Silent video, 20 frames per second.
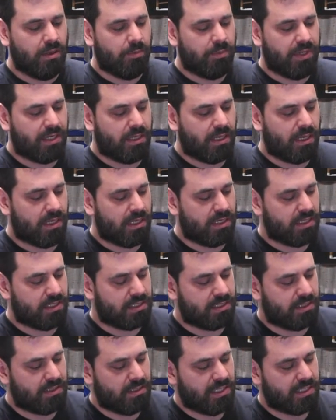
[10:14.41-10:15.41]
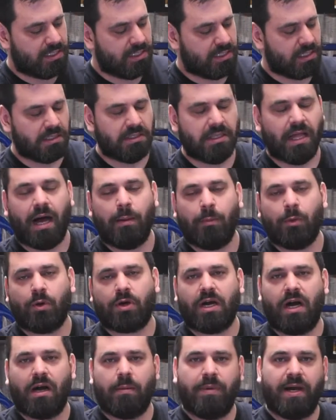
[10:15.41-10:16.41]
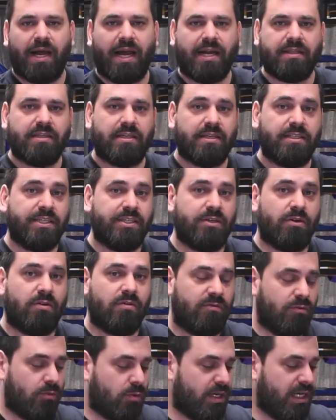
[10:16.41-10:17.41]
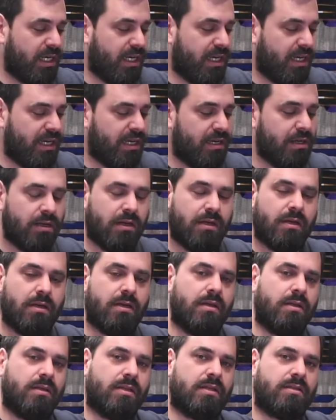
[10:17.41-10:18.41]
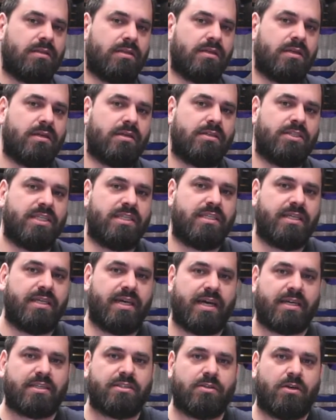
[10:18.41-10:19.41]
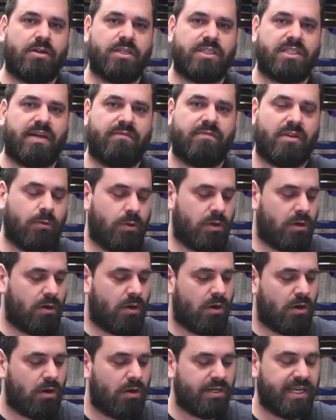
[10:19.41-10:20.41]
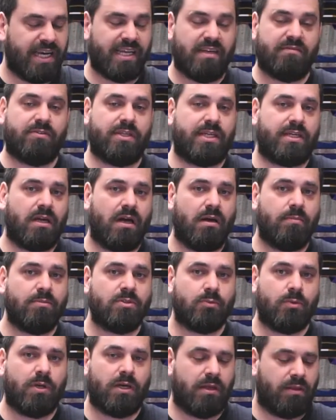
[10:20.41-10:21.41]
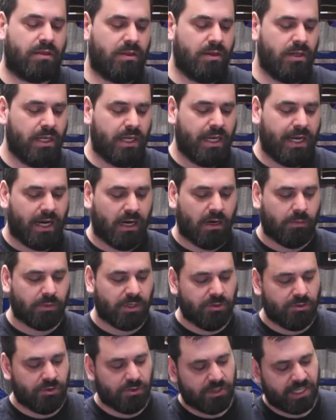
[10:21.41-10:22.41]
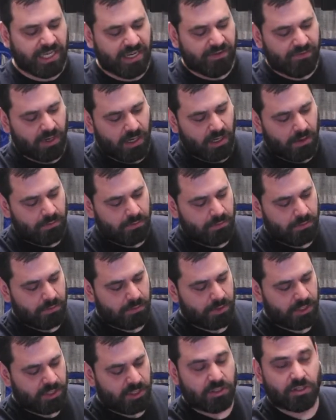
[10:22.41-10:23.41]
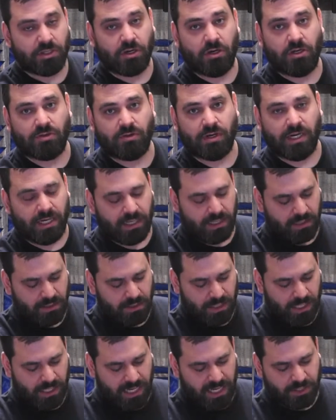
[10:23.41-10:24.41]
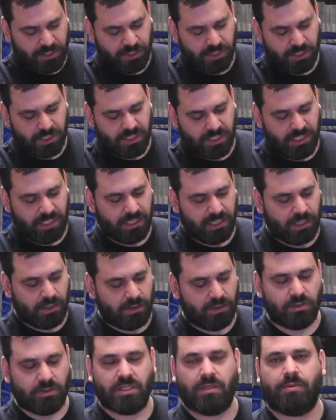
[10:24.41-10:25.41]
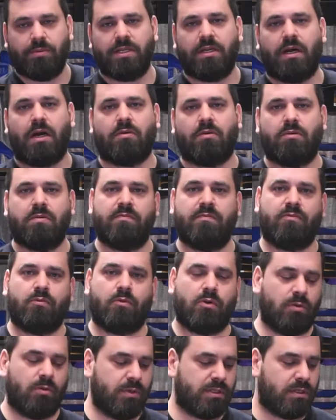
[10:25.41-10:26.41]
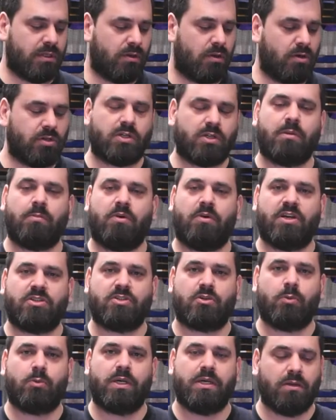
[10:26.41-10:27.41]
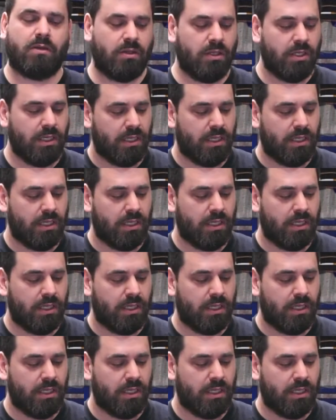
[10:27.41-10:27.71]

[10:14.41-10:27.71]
because this is a lot more compact than the T04E that the GTX 3071R natively comes with. Um, you do give up your surge ring. As you can see here, there's simply not room for it with the larger compressor wheel.